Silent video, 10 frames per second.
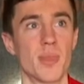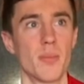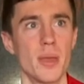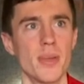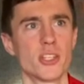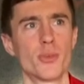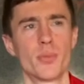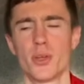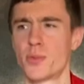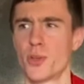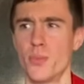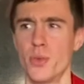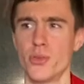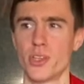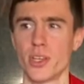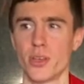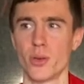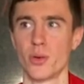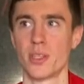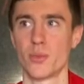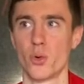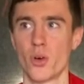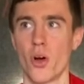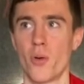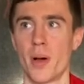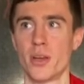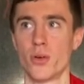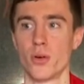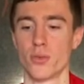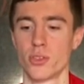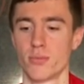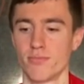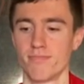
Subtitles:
Maybe I should put up some music, you know, that will calm my nerves.